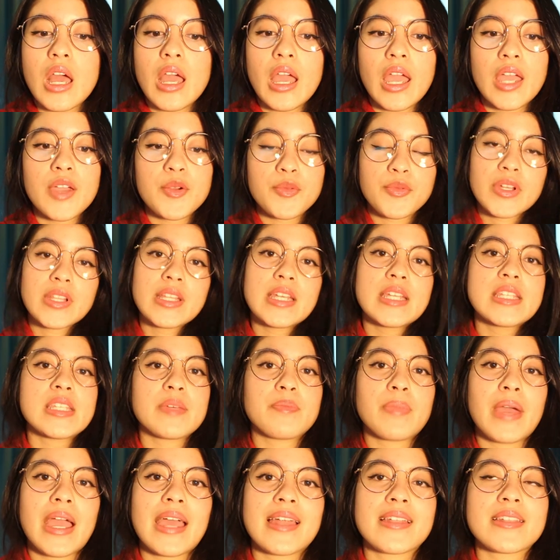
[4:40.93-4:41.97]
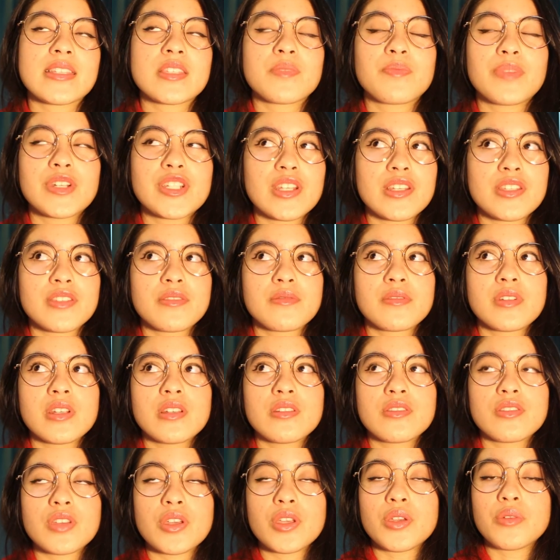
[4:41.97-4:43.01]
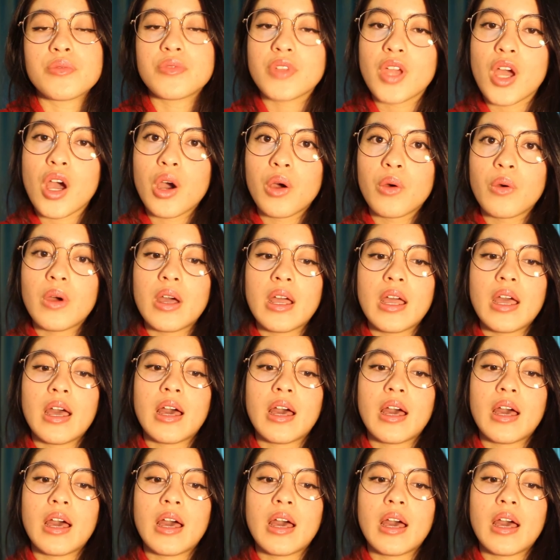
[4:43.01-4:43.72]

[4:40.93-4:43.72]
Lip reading: It really depends, but just so you know,